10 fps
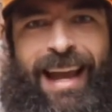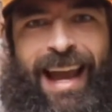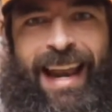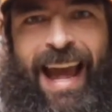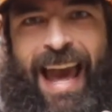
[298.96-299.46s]

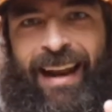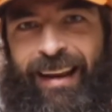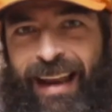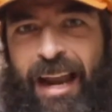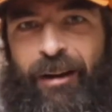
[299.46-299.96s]
and I had a
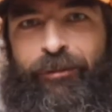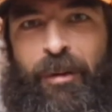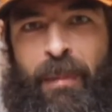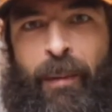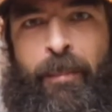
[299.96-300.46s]
letter
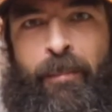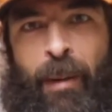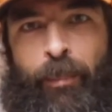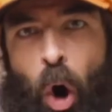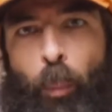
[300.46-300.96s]
from
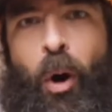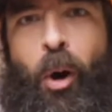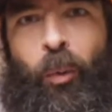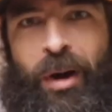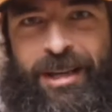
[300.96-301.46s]
my
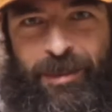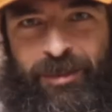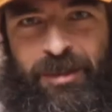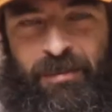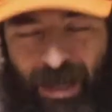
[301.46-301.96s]
Pawpaw Williams,